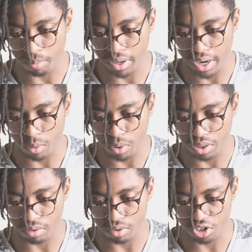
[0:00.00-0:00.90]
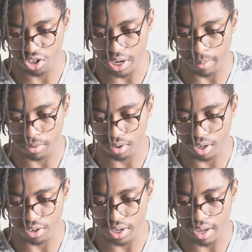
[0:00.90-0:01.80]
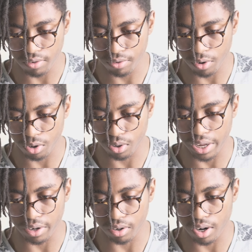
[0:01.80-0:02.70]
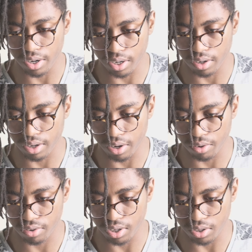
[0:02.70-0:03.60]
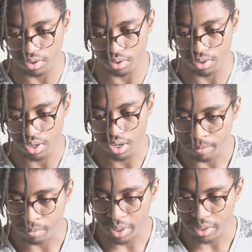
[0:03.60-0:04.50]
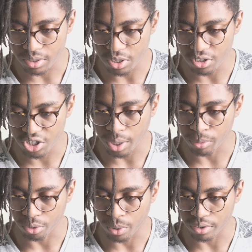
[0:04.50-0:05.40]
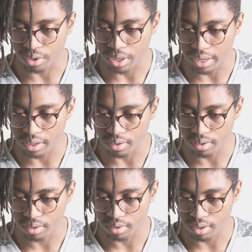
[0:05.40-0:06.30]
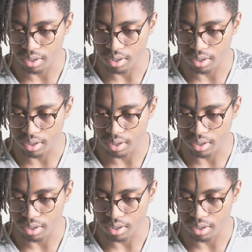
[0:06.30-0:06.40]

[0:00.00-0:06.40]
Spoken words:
playing with shapes. Hold on, she has a photo later on that you'll see too. But she uses shapes really well. So you got this